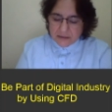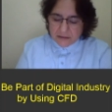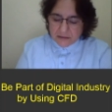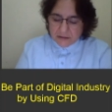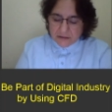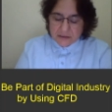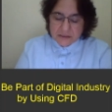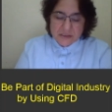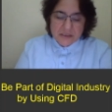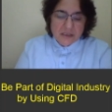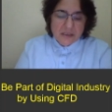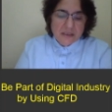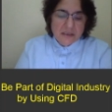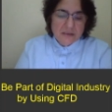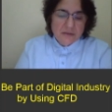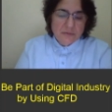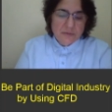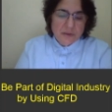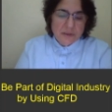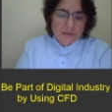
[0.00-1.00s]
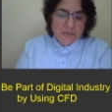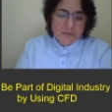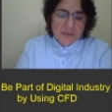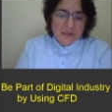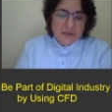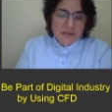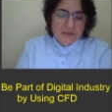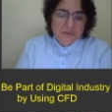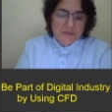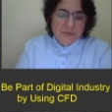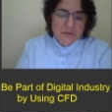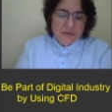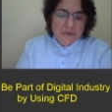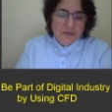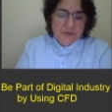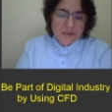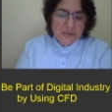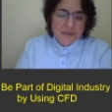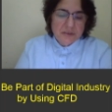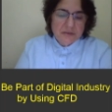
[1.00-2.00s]
desired one, but if you
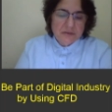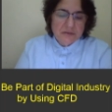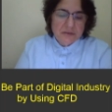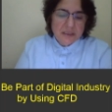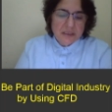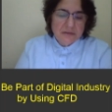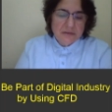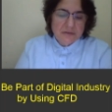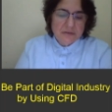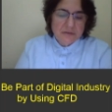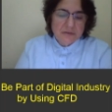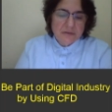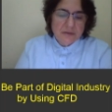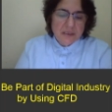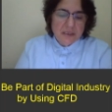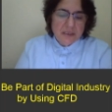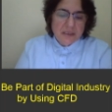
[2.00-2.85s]
reach the 10 to the